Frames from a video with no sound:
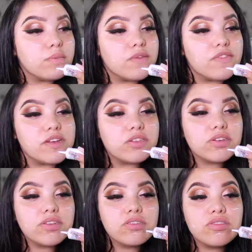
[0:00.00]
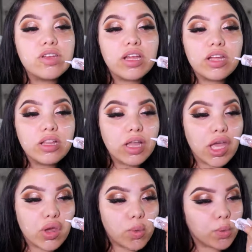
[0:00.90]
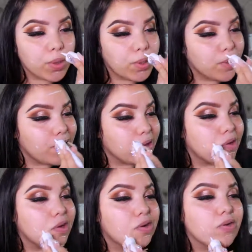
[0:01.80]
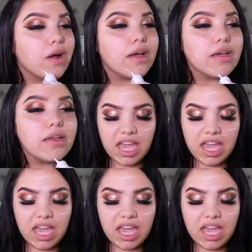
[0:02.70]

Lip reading: My face starts getting like really dry,